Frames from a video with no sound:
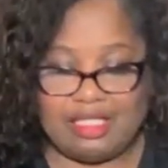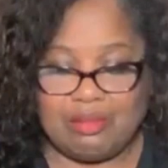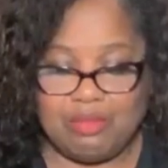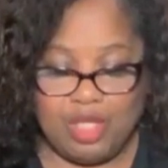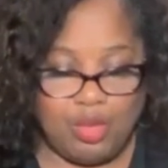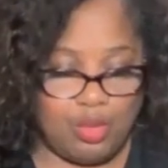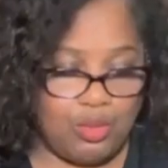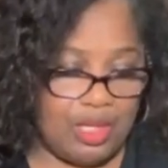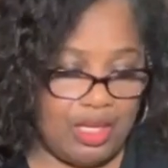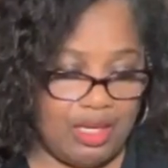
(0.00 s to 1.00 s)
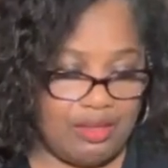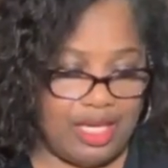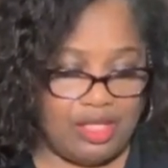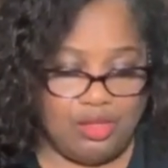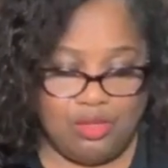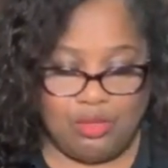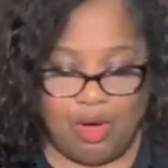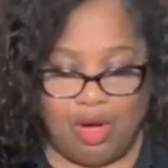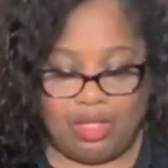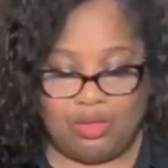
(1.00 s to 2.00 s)
Let them know that
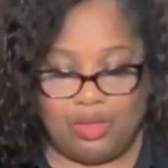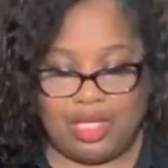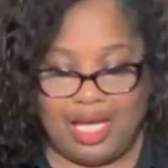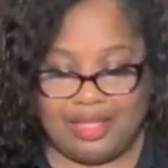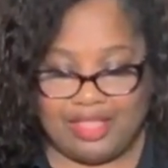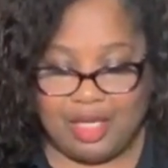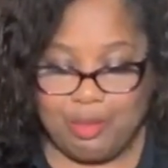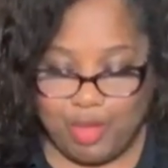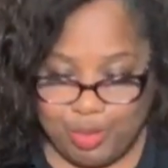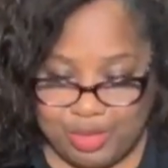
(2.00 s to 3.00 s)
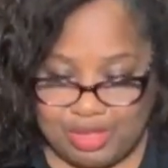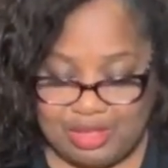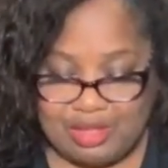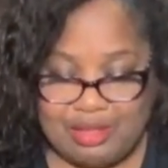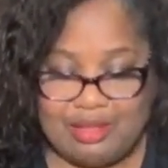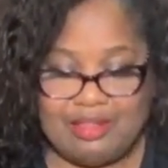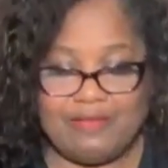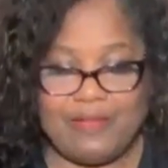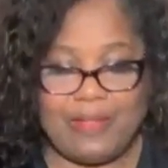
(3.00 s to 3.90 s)
you are, Lord God, their purpose,